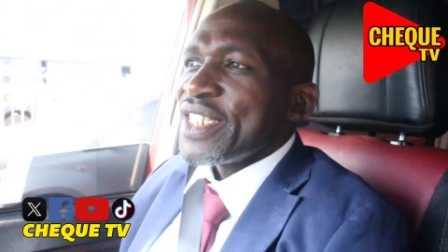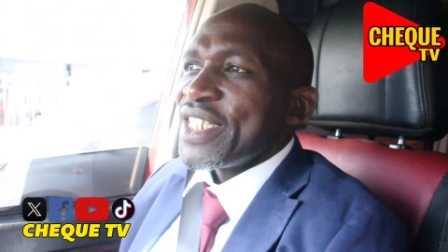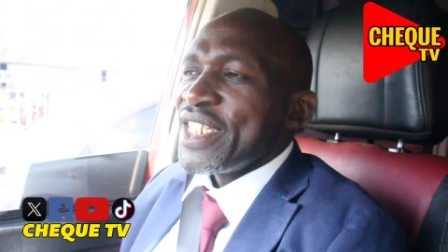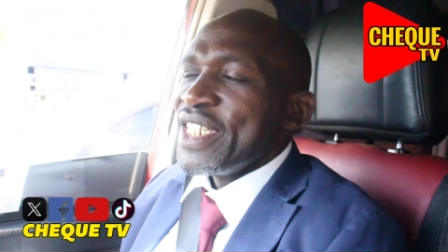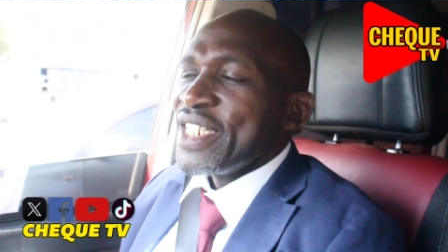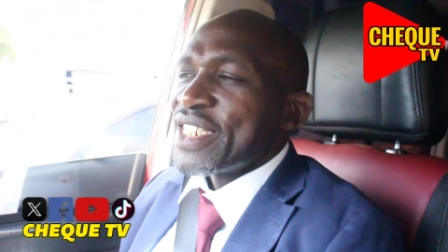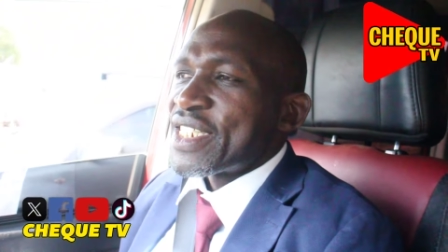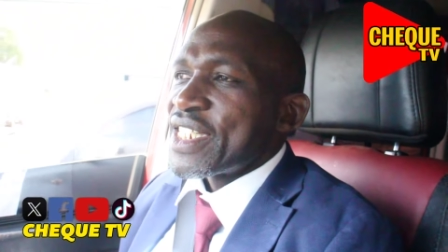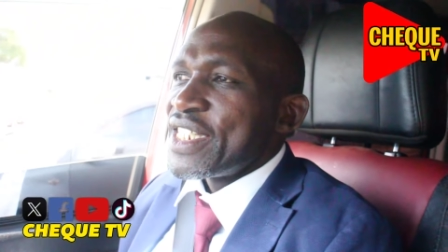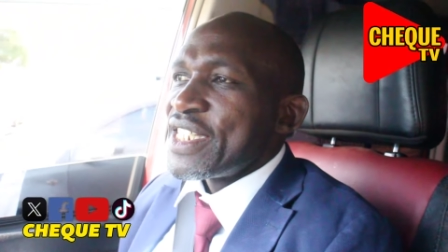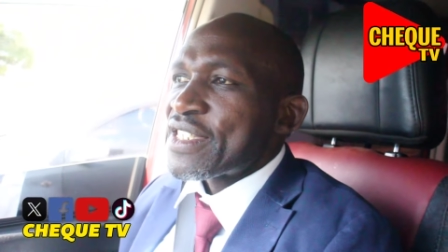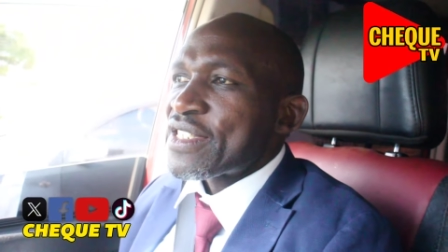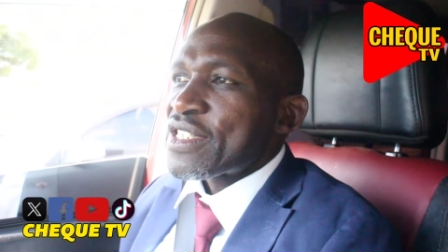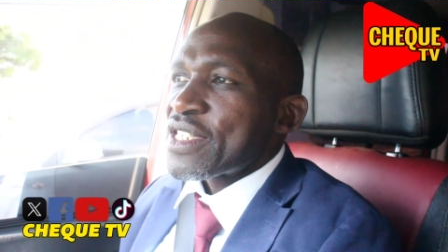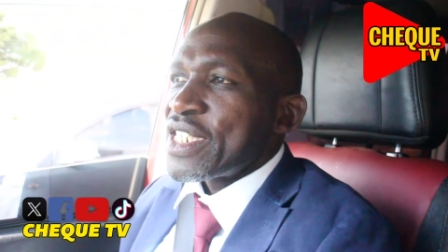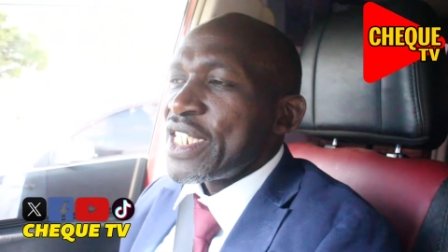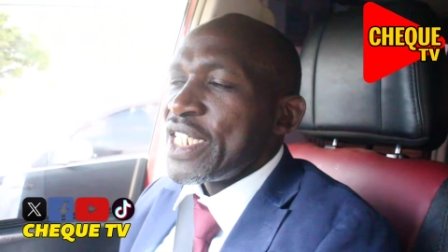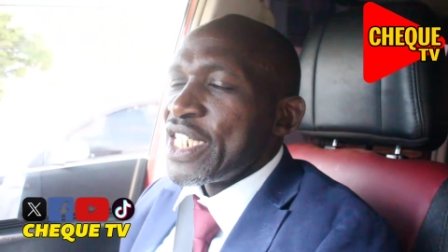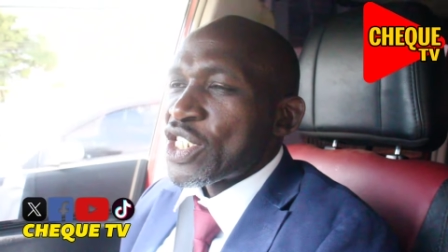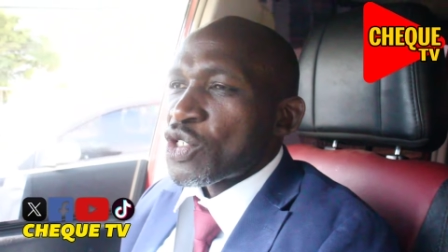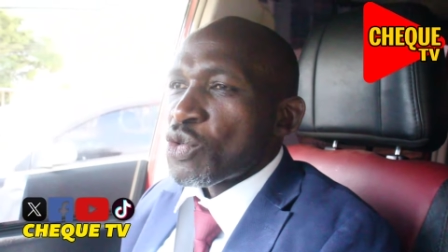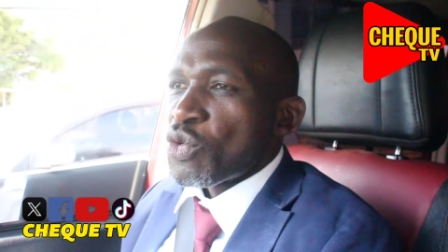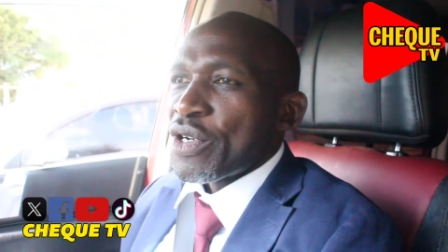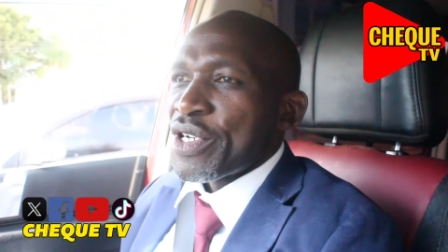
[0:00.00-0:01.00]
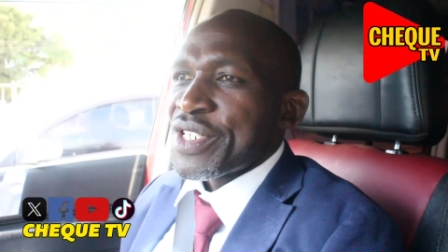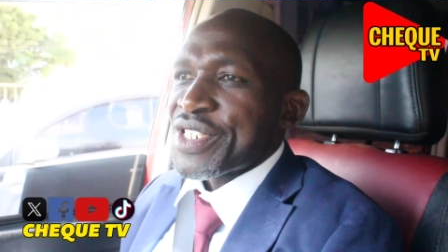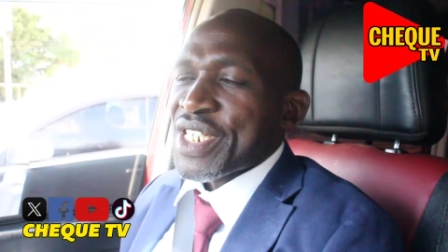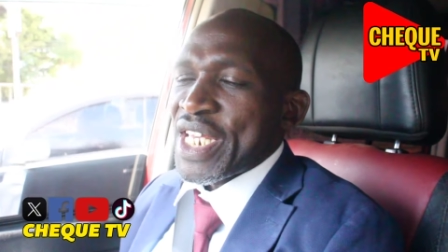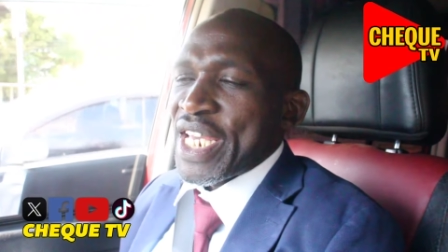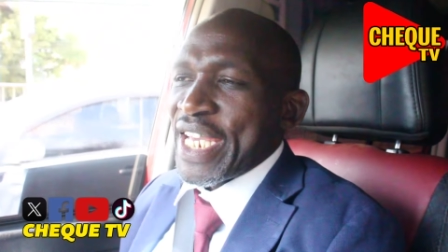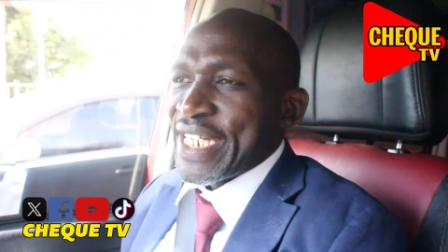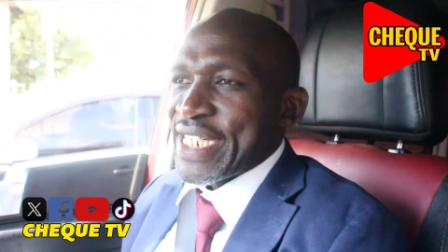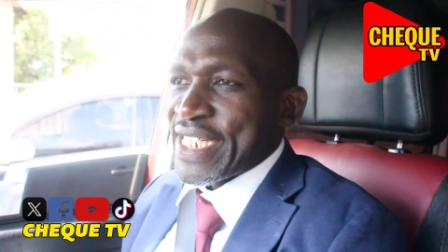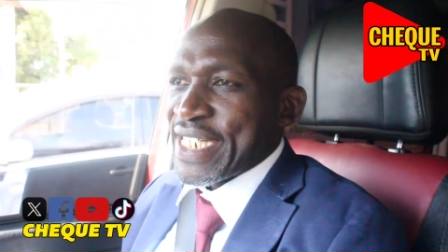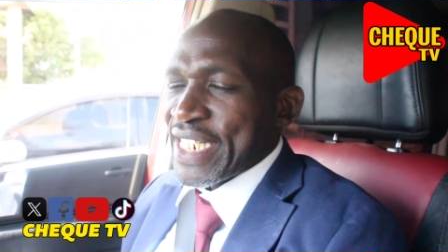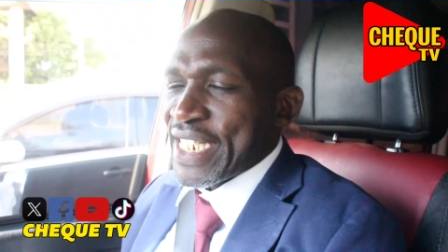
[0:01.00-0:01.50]
it was
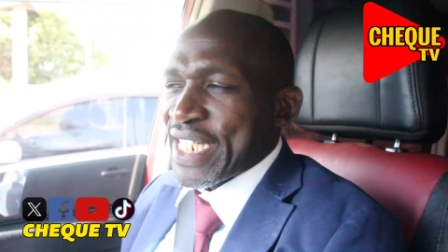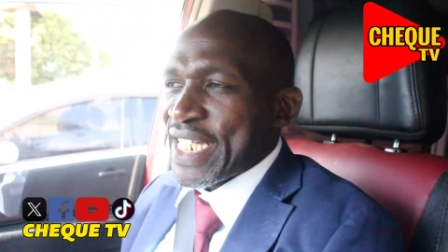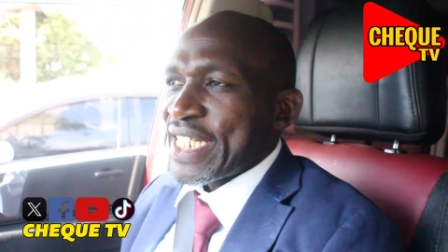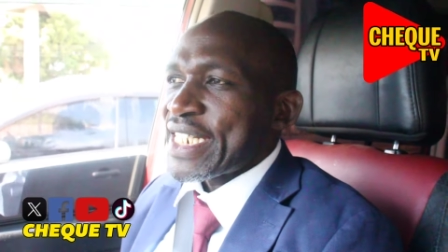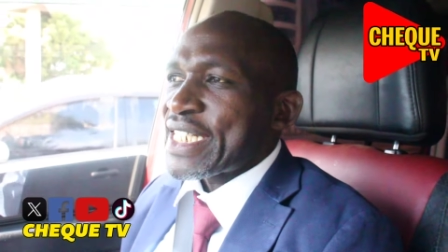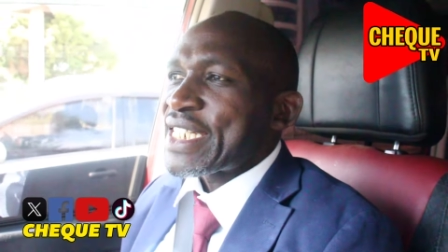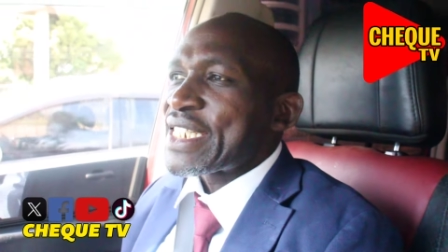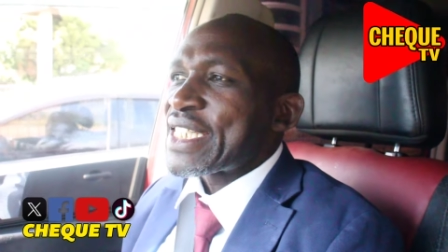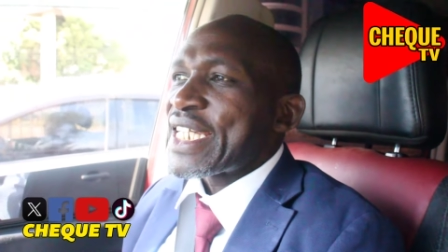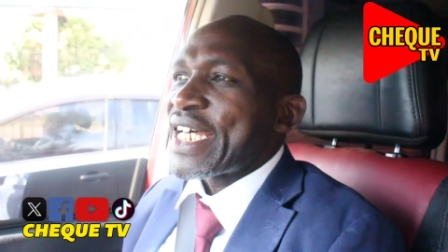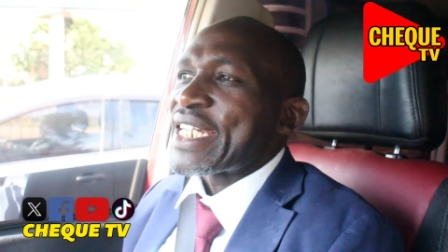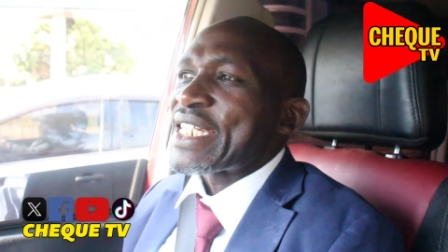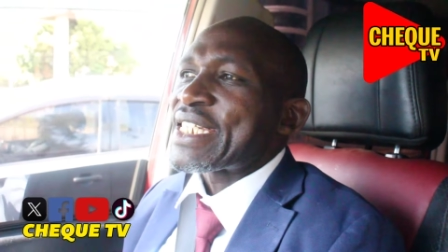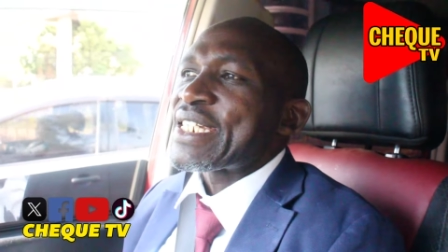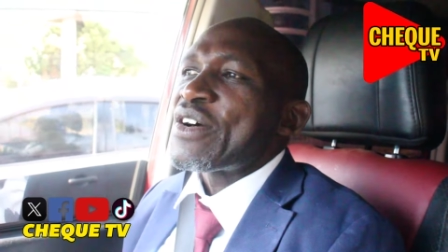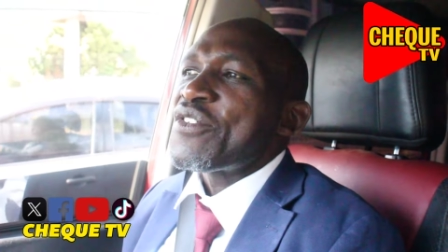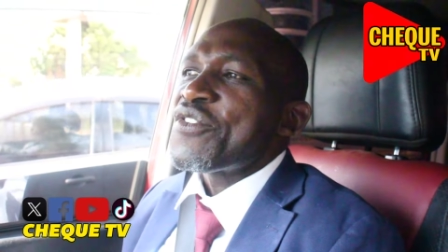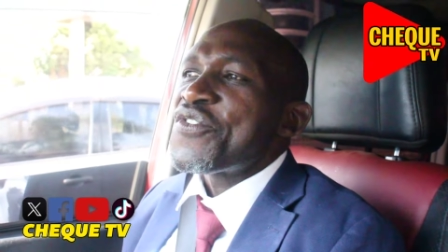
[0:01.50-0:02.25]
a ticket that